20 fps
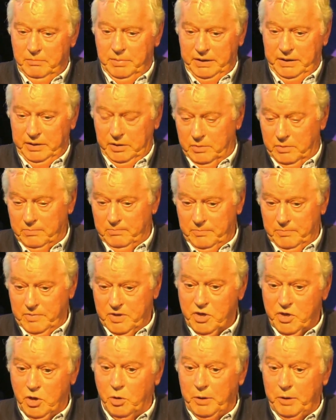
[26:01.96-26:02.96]
by not
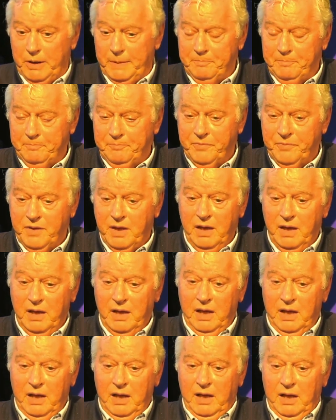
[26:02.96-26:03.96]
stopping
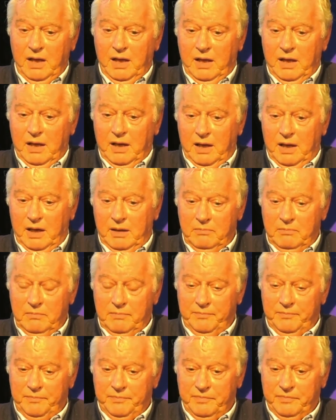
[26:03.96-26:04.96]

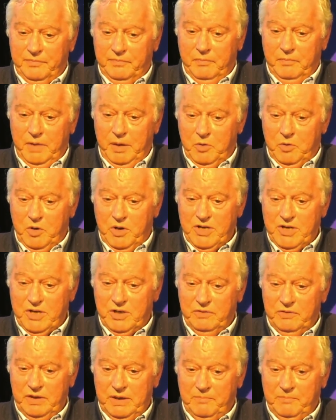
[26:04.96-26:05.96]
um, memories
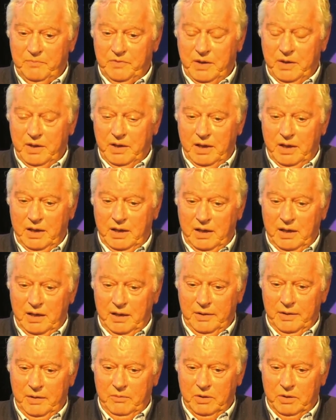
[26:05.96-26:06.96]
of it. Uh, I
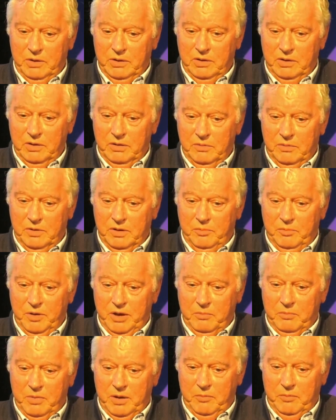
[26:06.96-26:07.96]
think one of the, the,
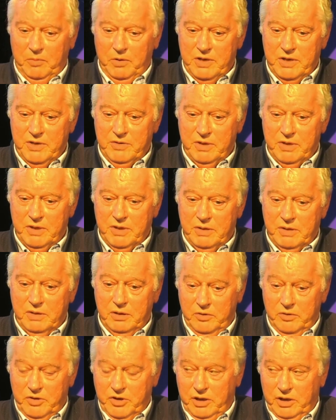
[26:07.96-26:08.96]
big memories was
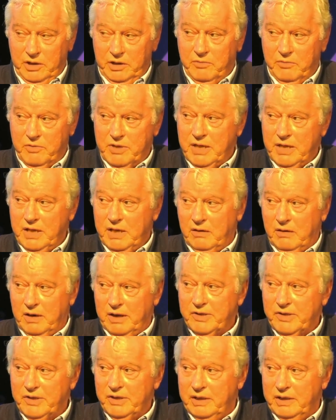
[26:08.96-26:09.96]
Luciano was there
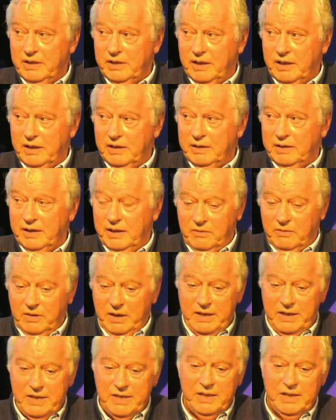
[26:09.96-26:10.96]
actually at that, that
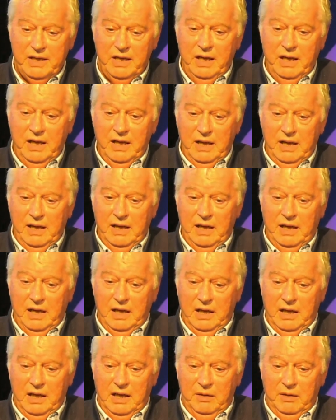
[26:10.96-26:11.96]
race. Mm.
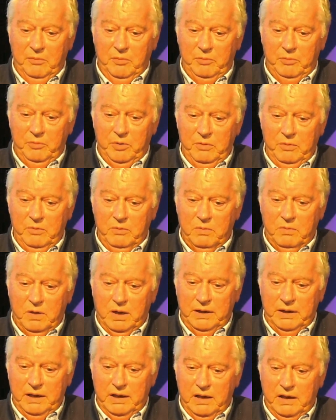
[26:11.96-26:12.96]
Uh, and when we
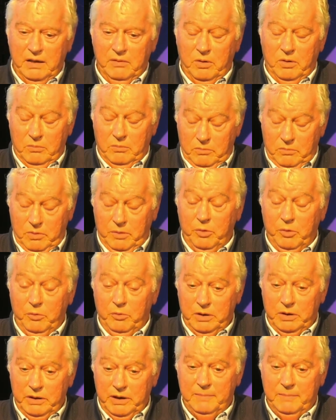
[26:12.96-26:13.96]
run it, when we
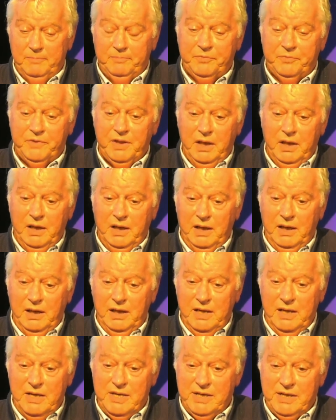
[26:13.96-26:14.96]
won it, uh,
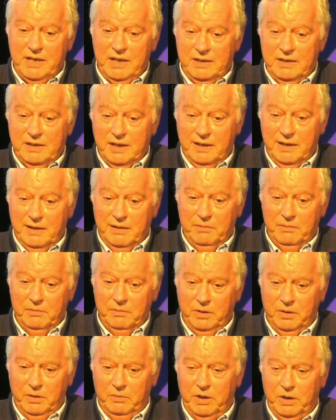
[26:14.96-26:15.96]
he said,
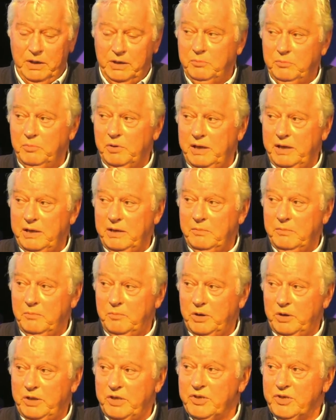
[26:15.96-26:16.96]
"Well, we're going to play the
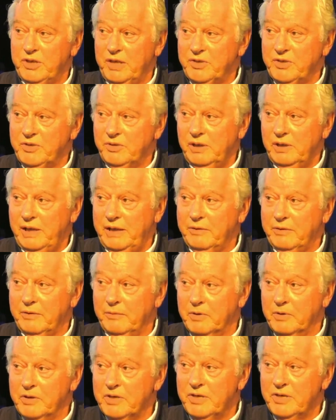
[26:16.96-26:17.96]
British national anthem
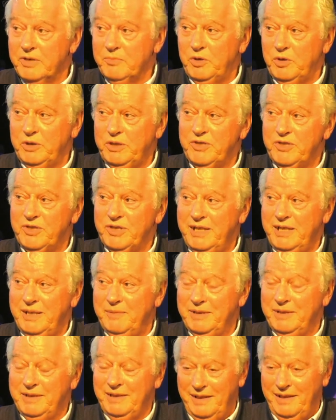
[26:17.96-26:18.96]
because it's British team,"
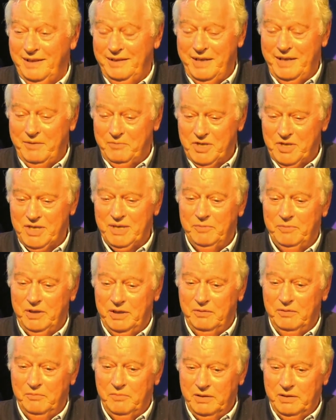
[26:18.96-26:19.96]
and, and that was
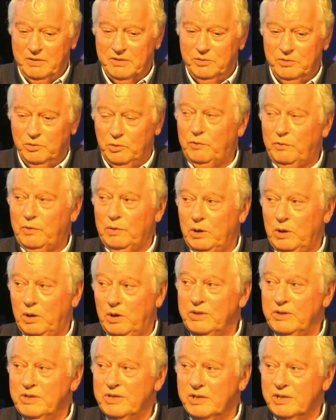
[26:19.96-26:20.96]
something that meant an awful
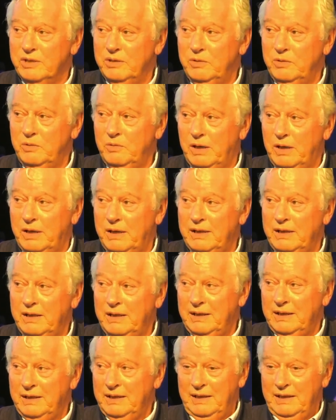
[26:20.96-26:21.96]
lot to uh,
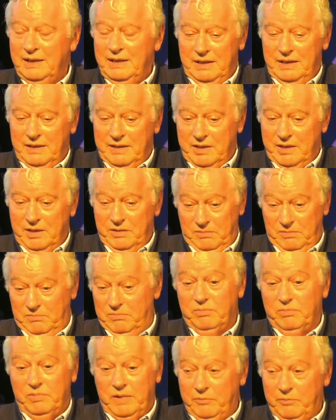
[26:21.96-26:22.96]
to
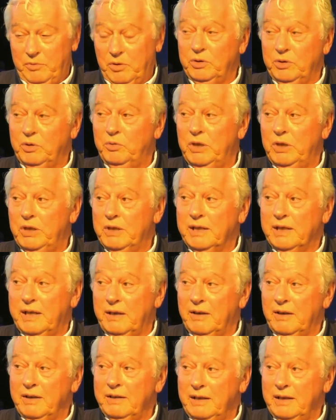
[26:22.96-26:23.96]
everyone who worked
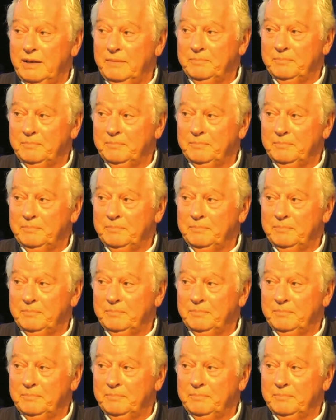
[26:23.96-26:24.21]
there. I think.